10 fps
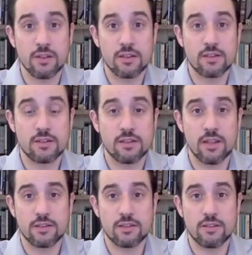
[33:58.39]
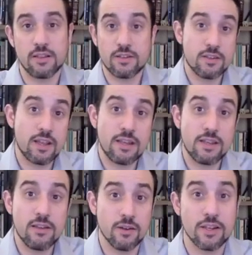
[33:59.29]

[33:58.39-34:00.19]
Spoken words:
that's just ideal.